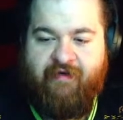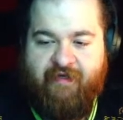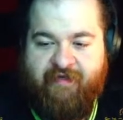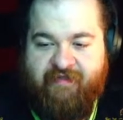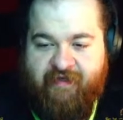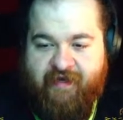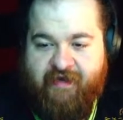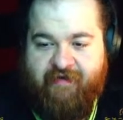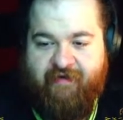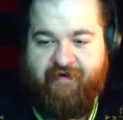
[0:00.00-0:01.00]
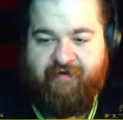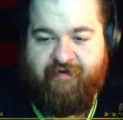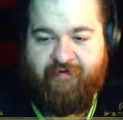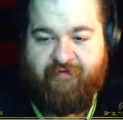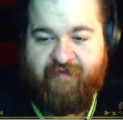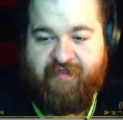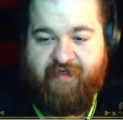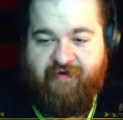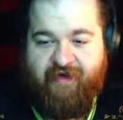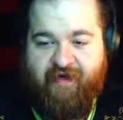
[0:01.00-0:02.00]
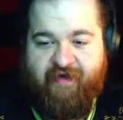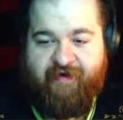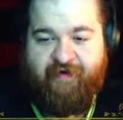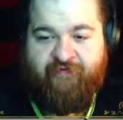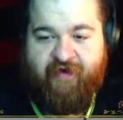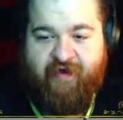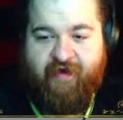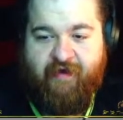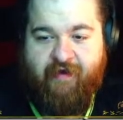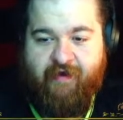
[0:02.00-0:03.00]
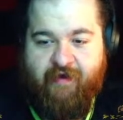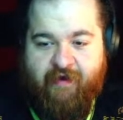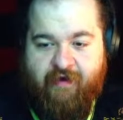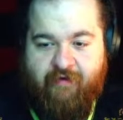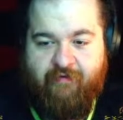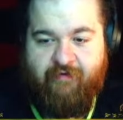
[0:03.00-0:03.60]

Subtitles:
Because like, you know, let's say you have a